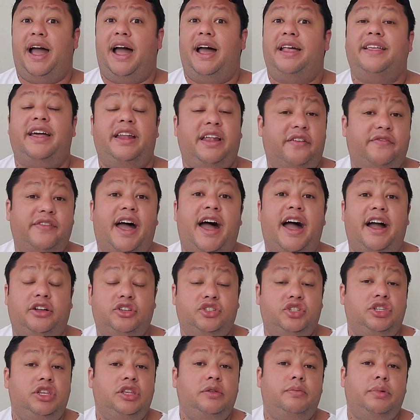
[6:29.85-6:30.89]
have
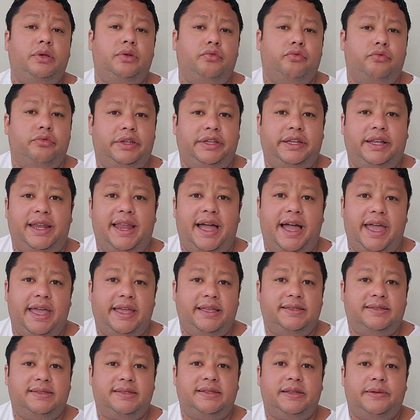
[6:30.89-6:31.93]
actually been
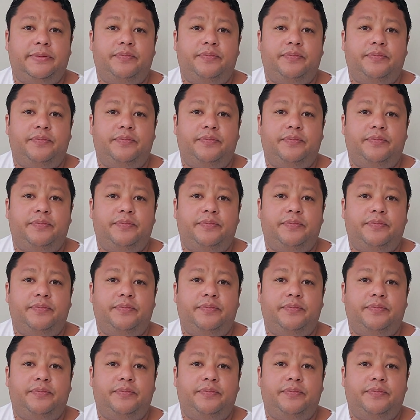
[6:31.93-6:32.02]
realized.